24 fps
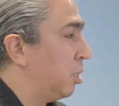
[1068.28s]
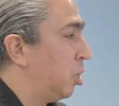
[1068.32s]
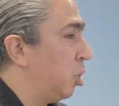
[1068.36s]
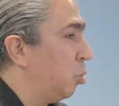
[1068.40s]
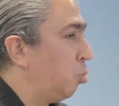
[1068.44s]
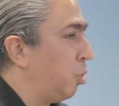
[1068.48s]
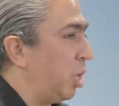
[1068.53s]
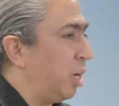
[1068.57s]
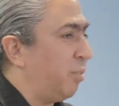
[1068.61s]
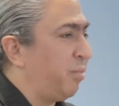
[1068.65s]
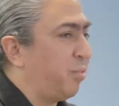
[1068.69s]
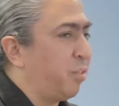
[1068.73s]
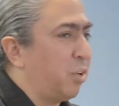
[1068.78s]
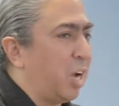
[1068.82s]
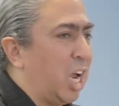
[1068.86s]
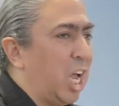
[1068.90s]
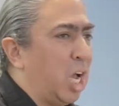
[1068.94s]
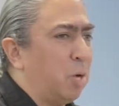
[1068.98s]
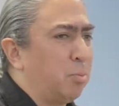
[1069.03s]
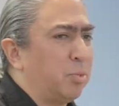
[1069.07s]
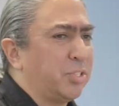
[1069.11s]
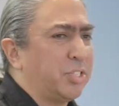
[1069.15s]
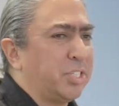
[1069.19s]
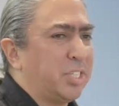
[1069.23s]
Well, for
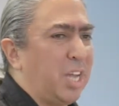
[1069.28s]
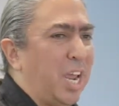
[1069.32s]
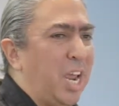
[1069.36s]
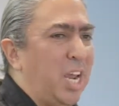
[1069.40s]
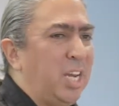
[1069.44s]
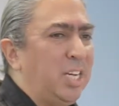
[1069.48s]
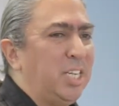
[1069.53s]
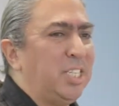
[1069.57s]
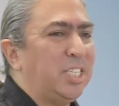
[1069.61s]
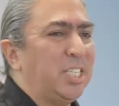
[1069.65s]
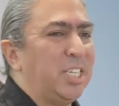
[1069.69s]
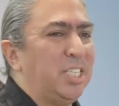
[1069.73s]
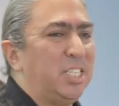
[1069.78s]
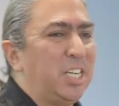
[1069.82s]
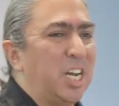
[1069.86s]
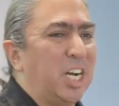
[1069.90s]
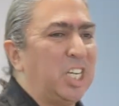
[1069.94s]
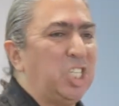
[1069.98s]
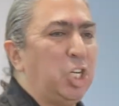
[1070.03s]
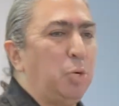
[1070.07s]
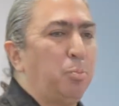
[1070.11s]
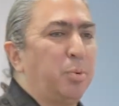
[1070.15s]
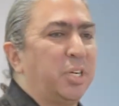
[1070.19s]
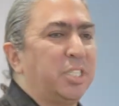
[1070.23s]
almost 80 to
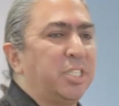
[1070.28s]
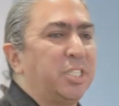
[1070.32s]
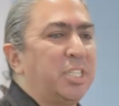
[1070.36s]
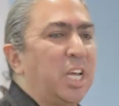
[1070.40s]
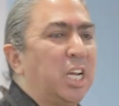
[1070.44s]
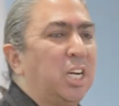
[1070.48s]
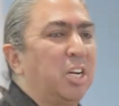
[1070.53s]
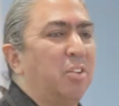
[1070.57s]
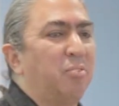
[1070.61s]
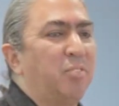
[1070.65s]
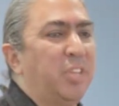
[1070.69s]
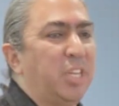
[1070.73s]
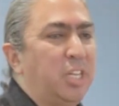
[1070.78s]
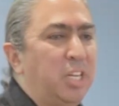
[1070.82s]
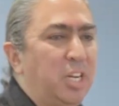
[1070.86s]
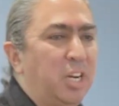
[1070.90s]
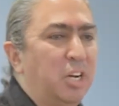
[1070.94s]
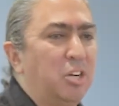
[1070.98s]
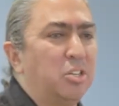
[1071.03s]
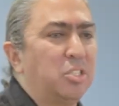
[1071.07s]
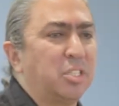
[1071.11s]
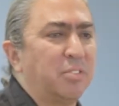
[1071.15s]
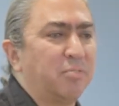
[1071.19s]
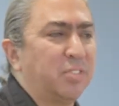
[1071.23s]
90% of the
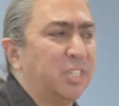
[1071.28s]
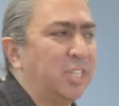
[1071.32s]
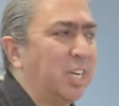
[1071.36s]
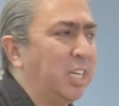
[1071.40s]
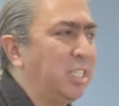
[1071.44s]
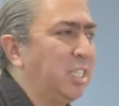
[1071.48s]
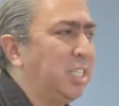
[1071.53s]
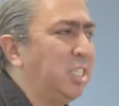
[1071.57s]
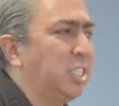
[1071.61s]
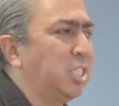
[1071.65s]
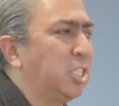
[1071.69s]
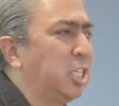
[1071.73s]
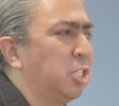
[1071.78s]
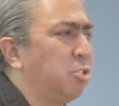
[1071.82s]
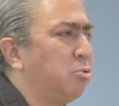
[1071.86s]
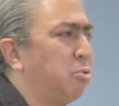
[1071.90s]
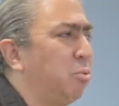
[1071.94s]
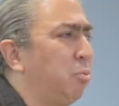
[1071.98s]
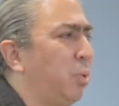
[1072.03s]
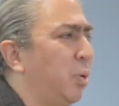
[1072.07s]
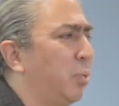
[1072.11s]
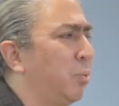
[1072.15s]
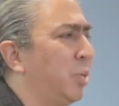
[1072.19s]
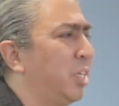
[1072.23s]
years of the 19th century,
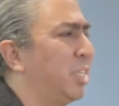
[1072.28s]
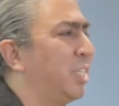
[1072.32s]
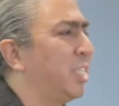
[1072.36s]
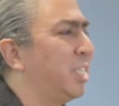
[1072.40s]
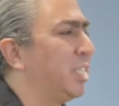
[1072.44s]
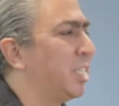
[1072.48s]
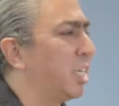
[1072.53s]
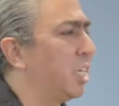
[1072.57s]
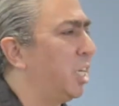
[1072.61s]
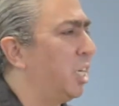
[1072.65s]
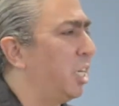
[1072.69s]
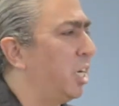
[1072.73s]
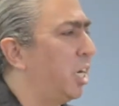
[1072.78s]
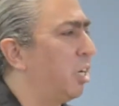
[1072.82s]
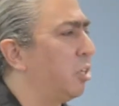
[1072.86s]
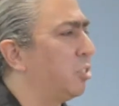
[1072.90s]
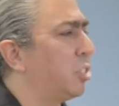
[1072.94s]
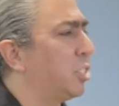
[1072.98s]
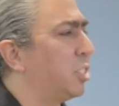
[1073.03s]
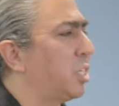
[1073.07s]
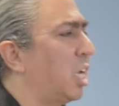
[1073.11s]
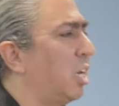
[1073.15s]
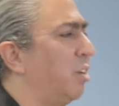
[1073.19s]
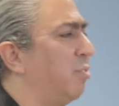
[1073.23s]
we were in a declared
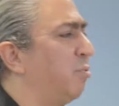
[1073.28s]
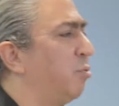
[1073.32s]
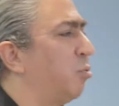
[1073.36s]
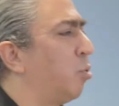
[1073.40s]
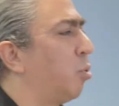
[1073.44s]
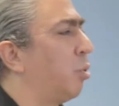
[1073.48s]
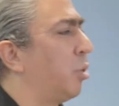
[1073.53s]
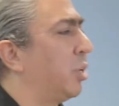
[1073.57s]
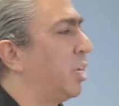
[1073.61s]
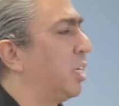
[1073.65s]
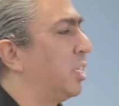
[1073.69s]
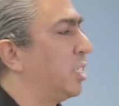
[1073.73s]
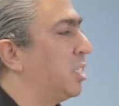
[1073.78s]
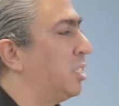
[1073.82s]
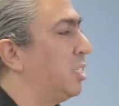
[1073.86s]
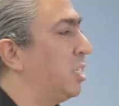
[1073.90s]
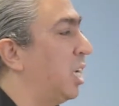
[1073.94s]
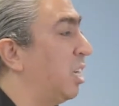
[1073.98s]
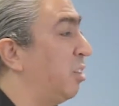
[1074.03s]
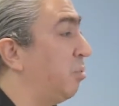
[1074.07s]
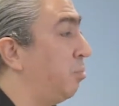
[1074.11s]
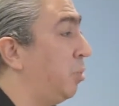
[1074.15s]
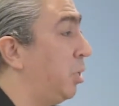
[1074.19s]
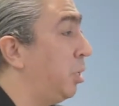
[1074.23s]
state of war against
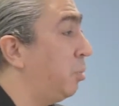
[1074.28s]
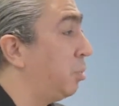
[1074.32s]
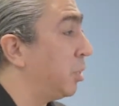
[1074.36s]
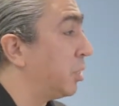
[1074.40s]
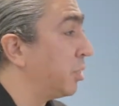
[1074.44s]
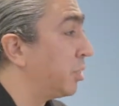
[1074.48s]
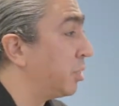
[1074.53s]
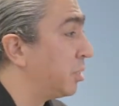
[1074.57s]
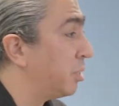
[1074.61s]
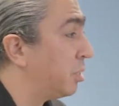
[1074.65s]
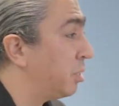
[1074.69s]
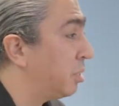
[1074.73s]
Native peoples.